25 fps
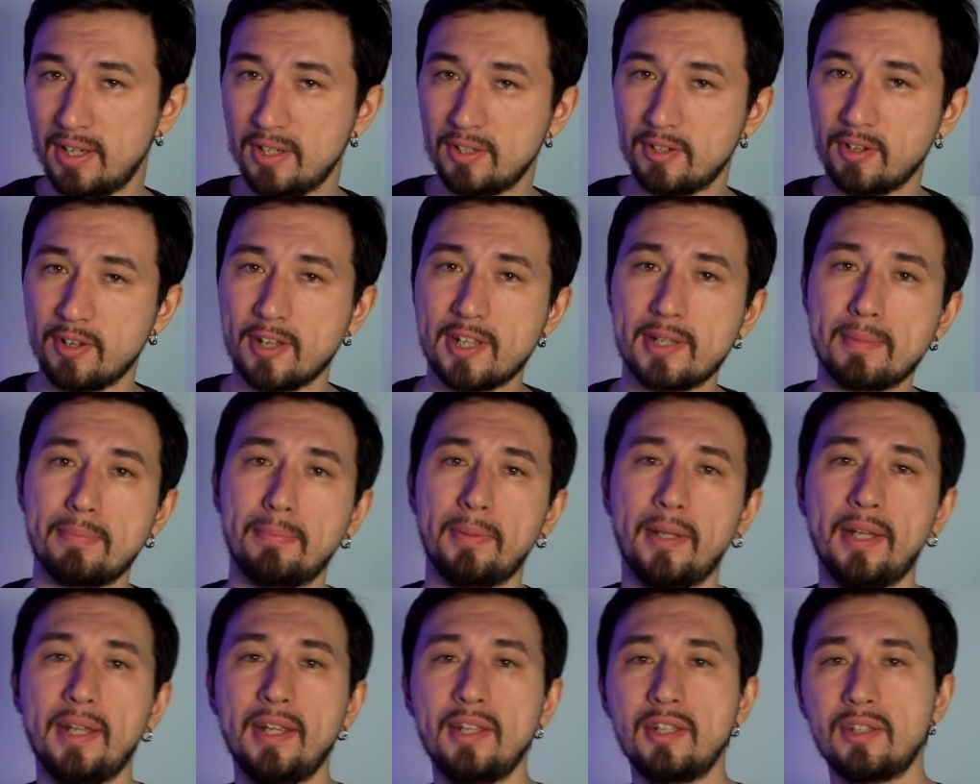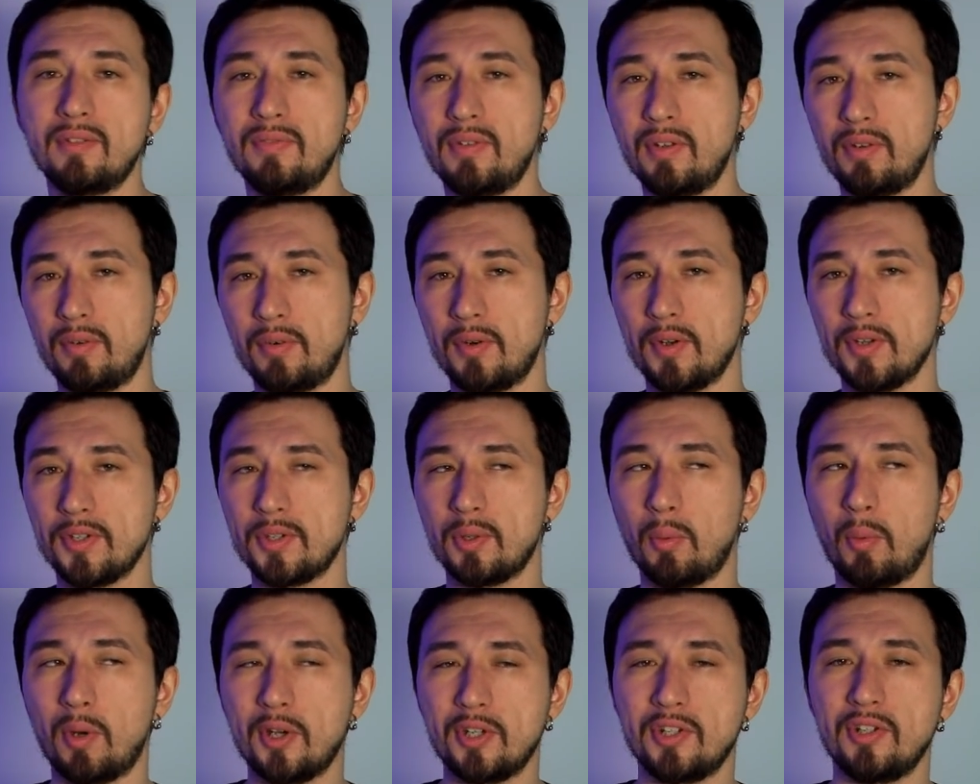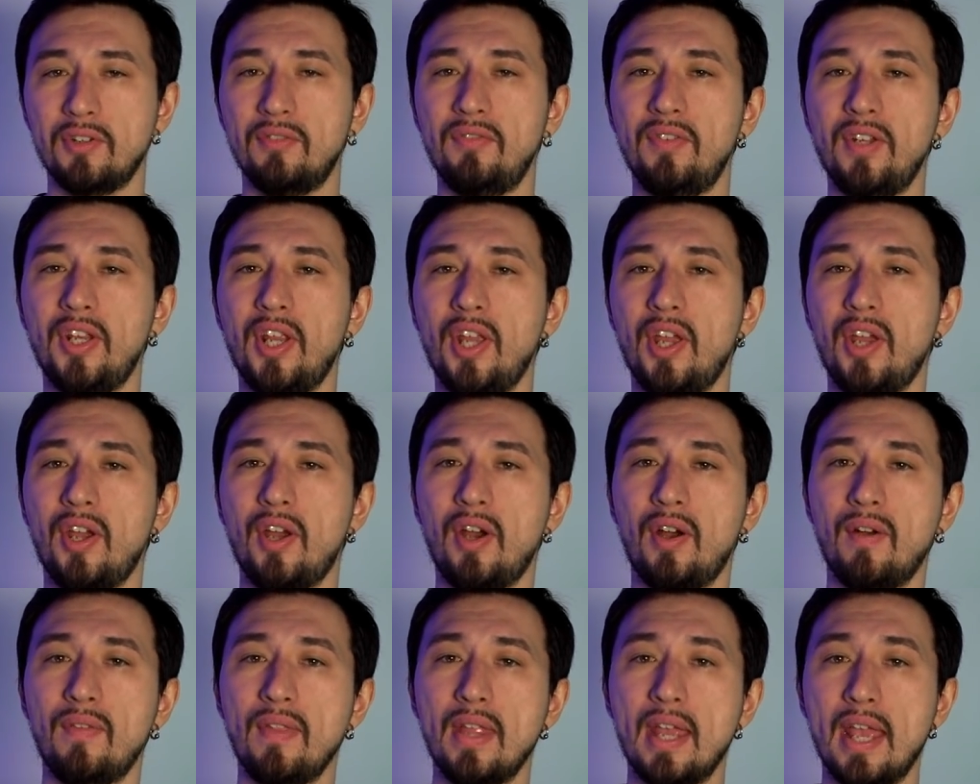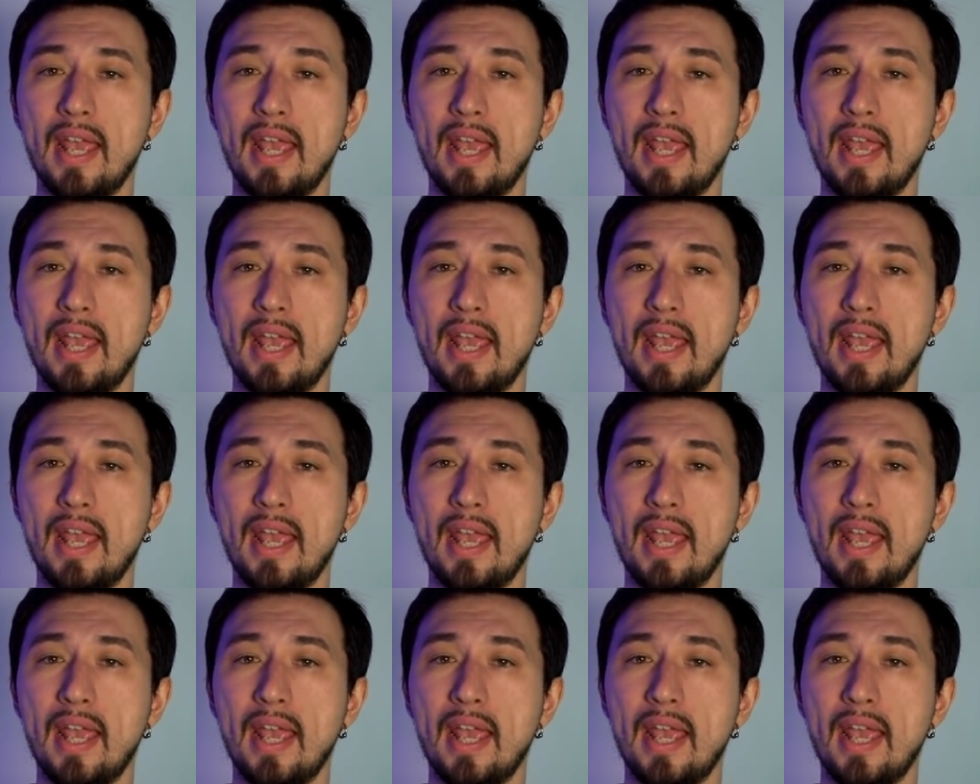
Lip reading: to explain to viewers what your video